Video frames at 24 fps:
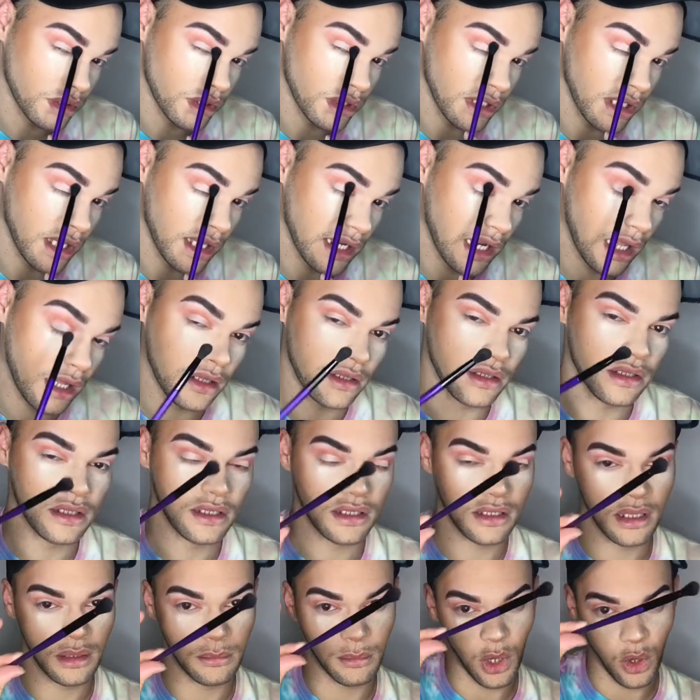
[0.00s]
And I
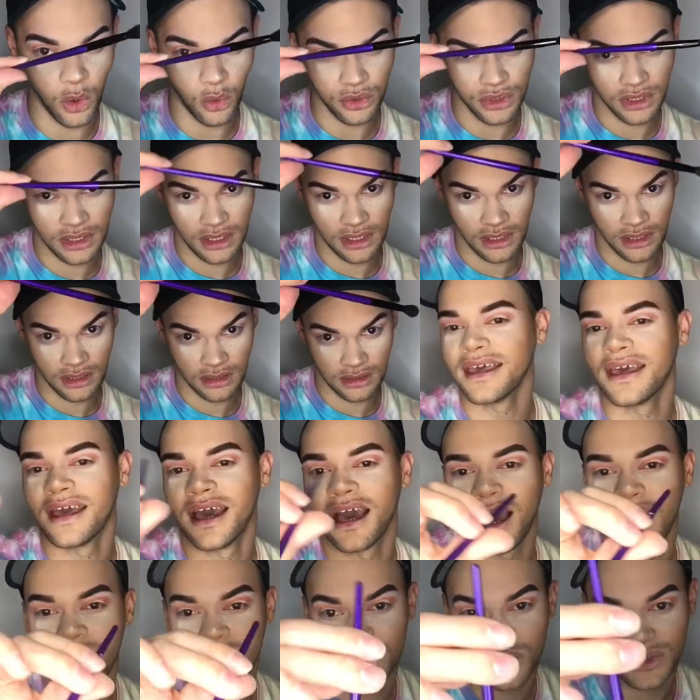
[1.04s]
am holding it
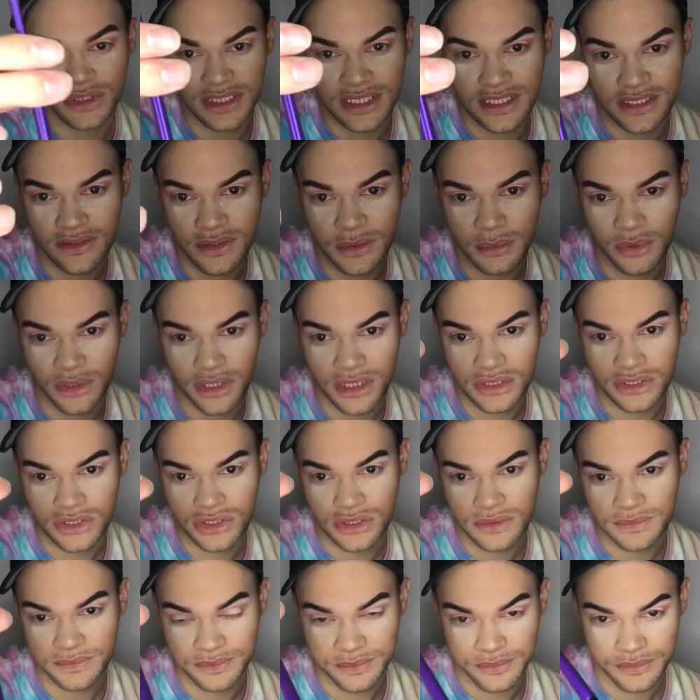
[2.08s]
towards the end of the brush,
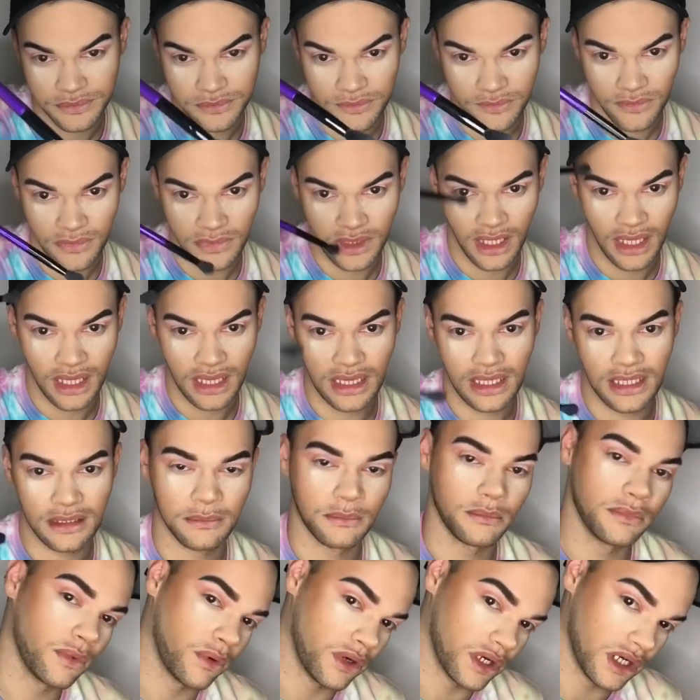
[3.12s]
more or